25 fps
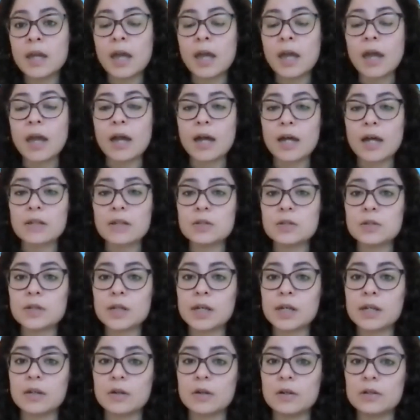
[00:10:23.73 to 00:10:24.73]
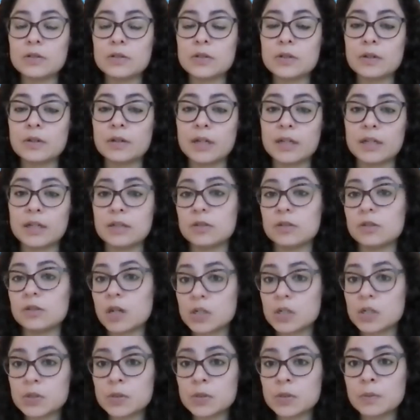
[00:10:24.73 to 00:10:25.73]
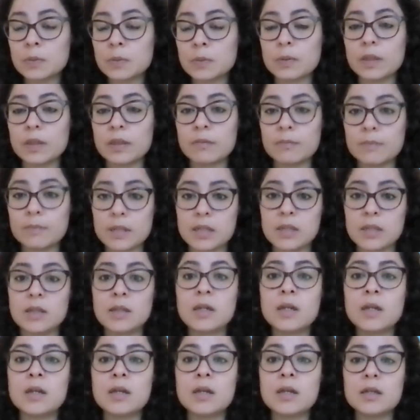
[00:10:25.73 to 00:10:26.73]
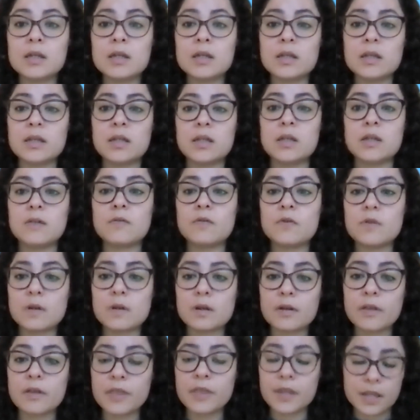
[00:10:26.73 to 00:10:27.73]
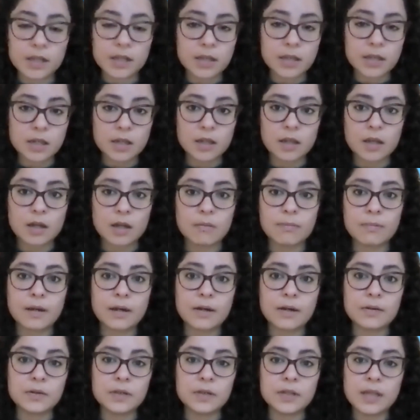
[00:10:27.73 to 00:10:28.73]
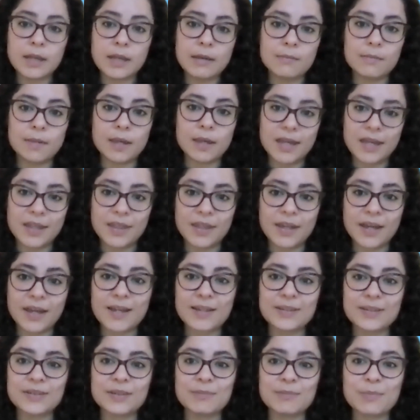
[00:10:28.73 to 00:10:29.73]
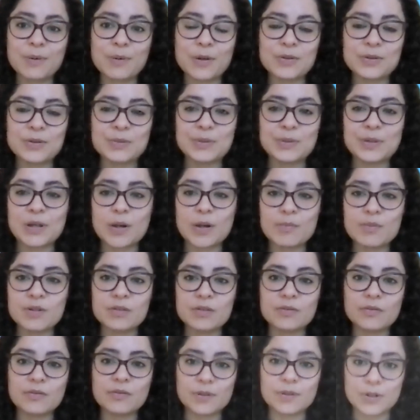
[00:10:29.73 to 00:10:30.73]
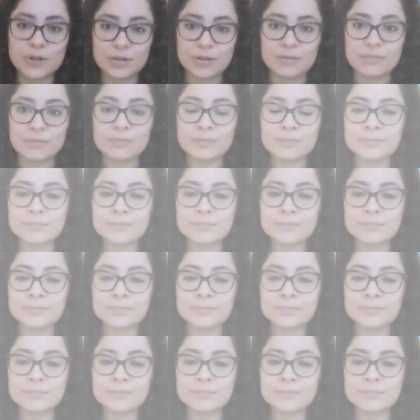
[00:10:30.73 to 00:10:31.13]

and you can also get in touch with me if you're thinking about the MEd as a possible option for you.